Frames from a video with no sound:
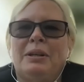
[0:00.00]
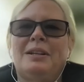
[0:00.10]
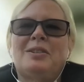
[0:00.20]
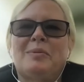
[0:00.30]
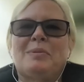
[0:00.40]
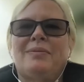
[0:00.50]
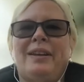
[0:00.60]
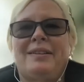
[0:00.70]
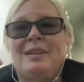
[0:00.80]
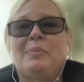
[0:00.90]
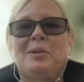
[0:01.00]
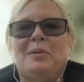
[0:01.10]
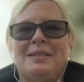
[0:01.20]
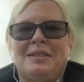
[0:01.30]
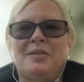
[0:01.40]
in terms of like someone who
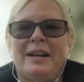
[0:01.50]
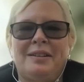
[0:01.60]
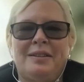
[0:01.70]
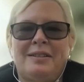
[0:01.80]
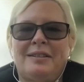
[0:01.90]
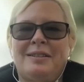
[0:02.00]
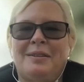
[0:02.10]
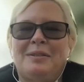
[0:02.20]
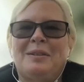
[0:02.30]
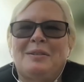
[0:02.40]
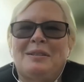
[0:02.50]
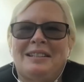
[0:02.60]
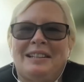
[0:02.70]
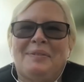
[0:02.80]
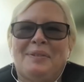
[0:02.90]
has to try to
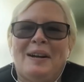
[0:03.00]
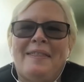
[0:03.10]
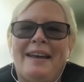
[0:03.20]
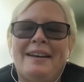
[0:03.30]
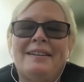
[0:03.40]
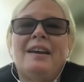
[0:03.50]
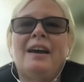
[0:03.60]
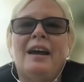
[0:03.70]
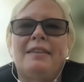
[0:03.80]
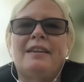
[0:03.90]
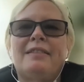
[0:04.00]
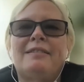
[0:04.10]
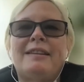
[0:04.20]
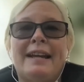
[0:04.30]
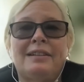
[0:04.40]
deliver on that, I think
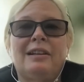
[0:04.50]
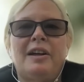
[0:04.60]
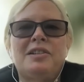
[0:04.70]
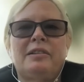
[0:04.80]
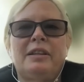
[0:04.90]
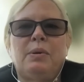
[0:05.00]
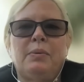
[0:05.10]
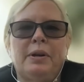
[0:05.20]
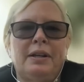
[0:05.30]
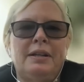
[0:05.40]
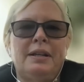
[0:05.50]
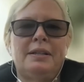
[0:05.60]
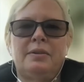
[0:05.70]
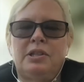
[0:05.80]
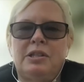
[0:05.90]
technologically what we're going to need
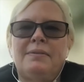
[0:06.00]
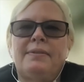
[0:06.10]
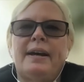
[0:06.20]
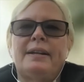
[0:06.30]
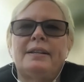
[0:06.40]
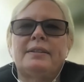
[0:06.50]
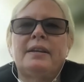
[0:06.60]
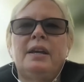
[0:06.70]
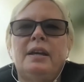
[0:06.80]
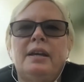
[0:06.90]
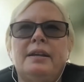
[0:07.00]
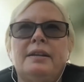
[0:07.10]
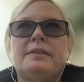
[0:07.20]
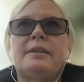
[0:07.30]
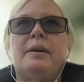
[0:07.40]
to achieve that is
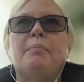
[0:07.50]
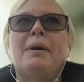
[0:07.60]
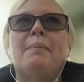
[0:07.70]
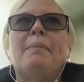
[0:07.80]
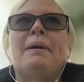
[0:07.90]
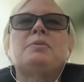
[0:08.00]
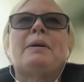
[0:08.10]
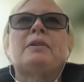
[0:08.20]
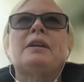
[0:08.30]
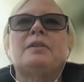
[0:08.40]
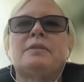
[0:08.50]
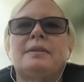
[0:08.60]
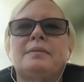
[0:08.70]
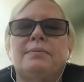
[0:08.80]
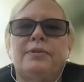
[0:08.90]
a much better
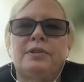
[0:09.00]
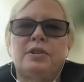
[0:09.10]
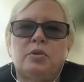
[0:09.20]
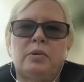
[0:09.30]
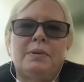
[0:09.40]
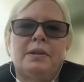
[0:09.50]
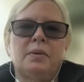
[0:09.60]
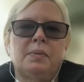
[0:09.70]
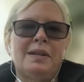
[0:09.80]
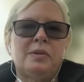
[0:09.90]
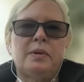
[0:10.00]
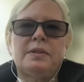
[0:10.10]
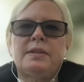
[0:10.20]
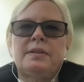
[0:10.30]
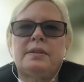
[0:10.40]
ecosystem for distributed
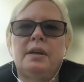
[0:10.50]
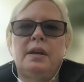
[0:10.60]
resources.